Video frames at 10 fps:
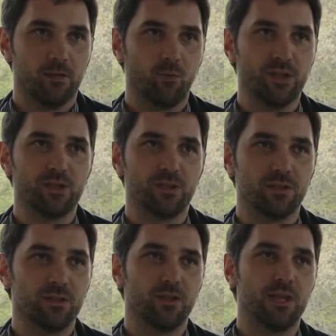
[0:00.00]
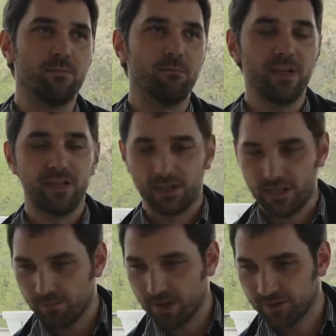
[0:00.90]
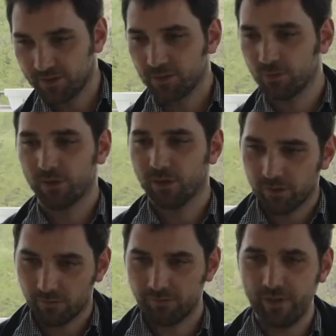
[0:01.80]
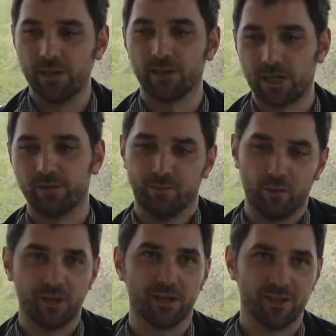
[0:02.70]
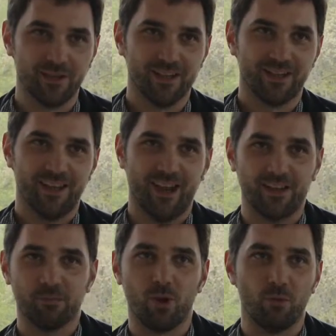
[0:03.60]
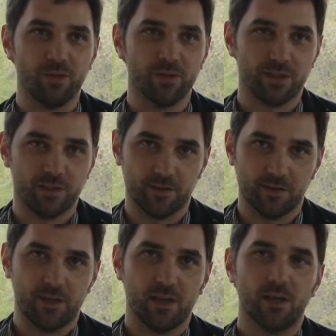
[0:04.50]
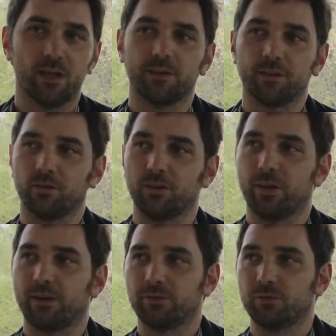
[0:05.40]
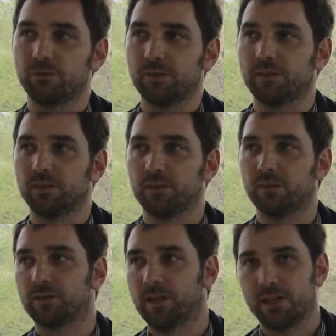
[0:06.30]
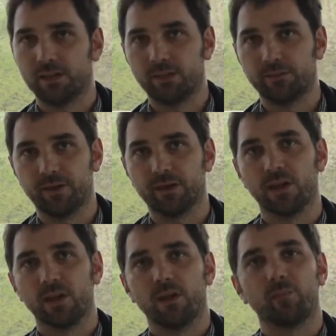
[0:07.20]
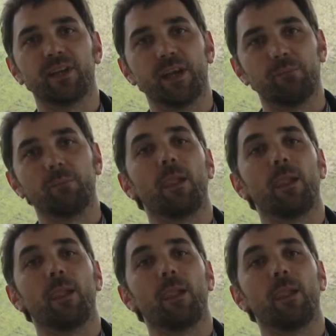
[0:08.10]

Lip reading: which immediately makes you feel California and a moment, and so you have to do this slightly different, but then